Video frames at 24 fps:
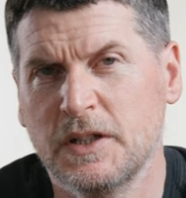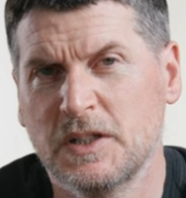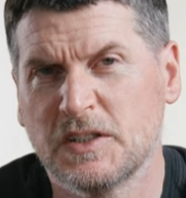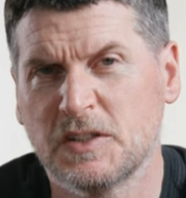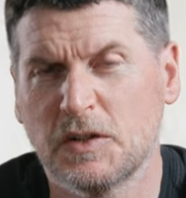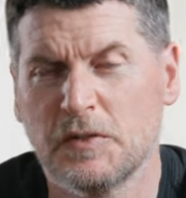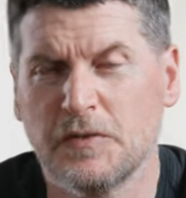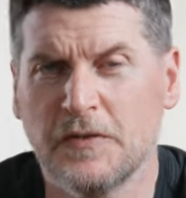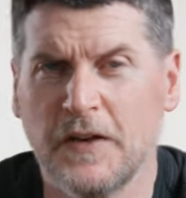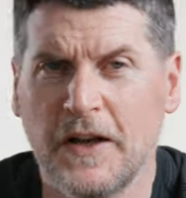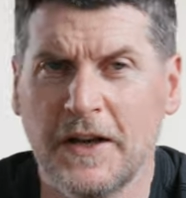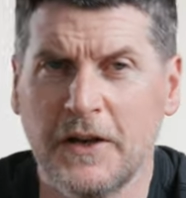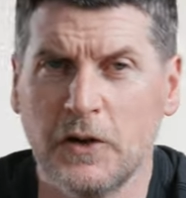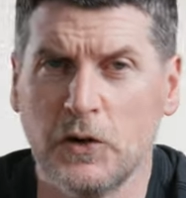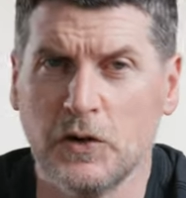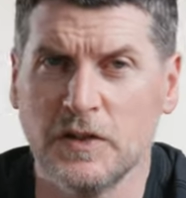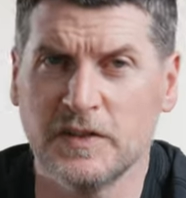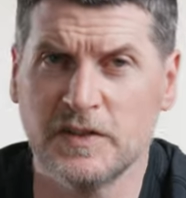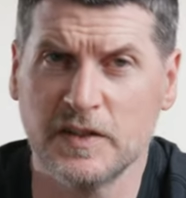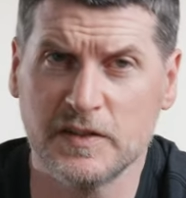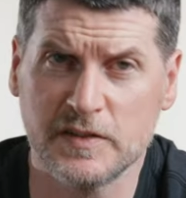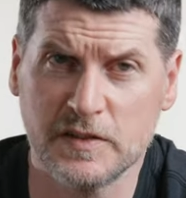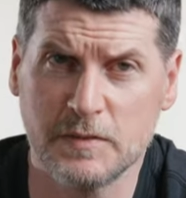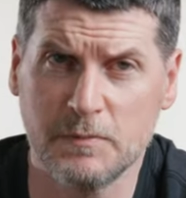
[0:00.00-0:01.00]
So fan
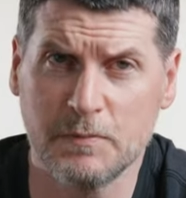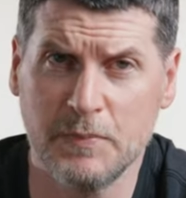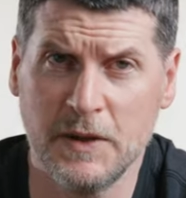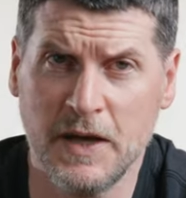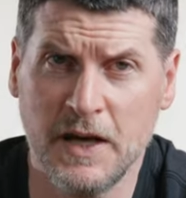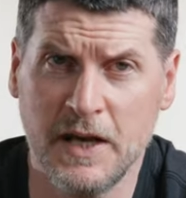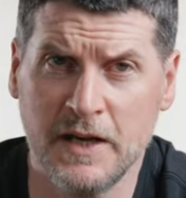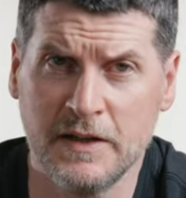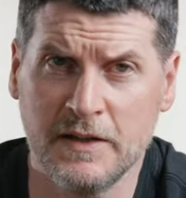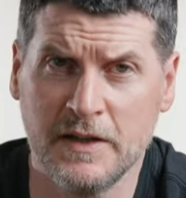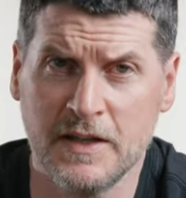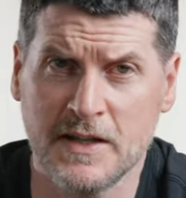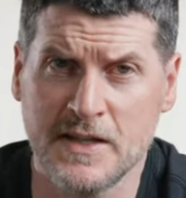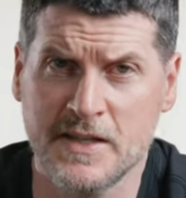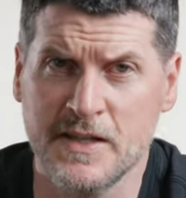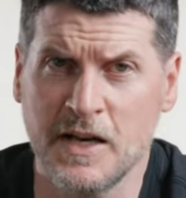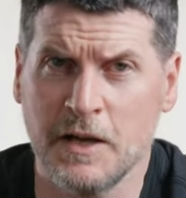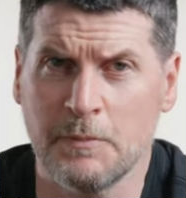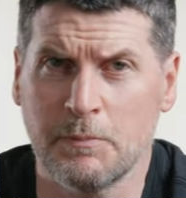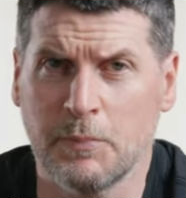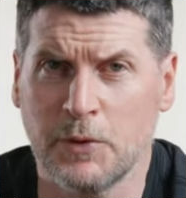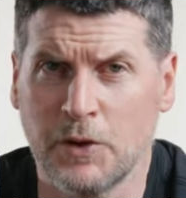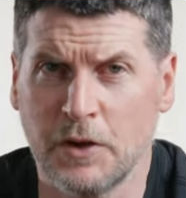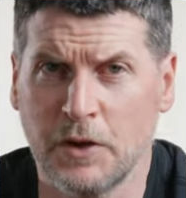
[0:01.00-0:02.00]
noise isn't bad. It's not